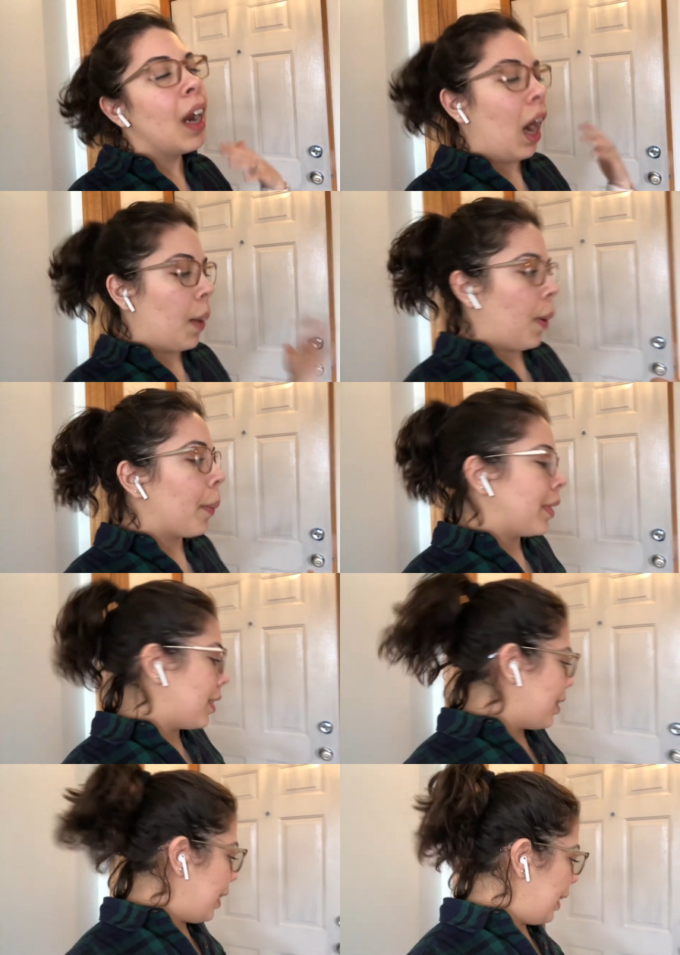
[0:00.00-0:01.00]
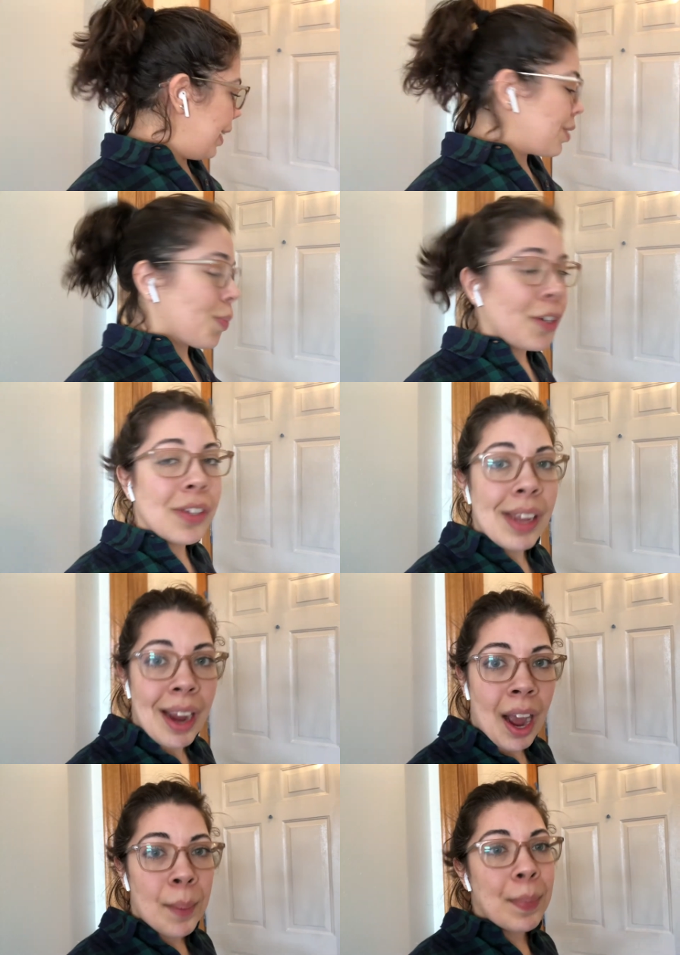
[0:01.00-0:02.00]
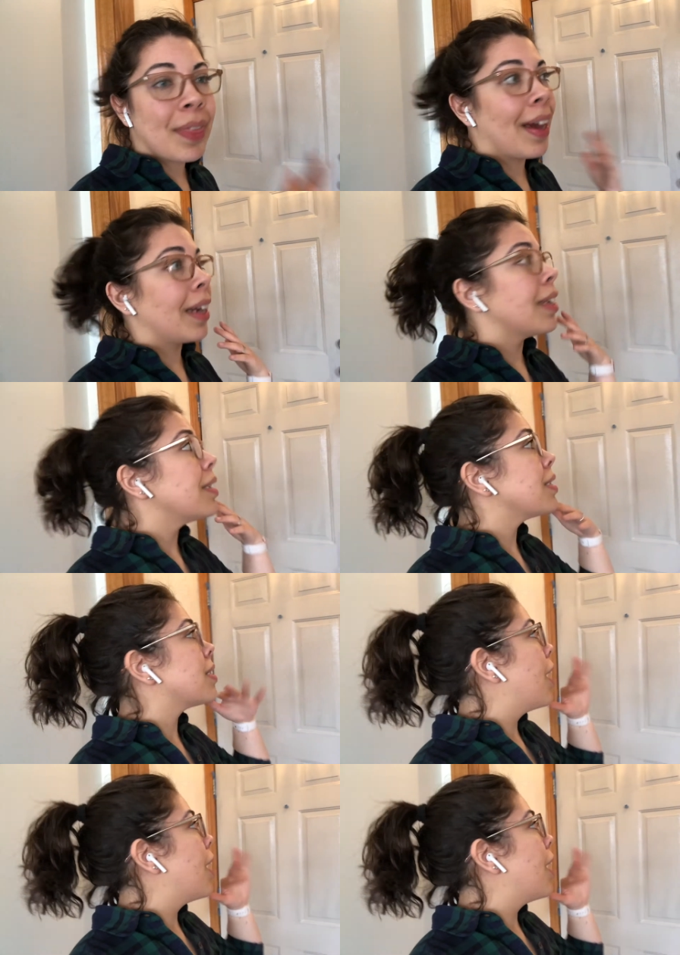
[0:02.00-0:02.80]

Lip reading: I probably didn't need as much as I got, but that is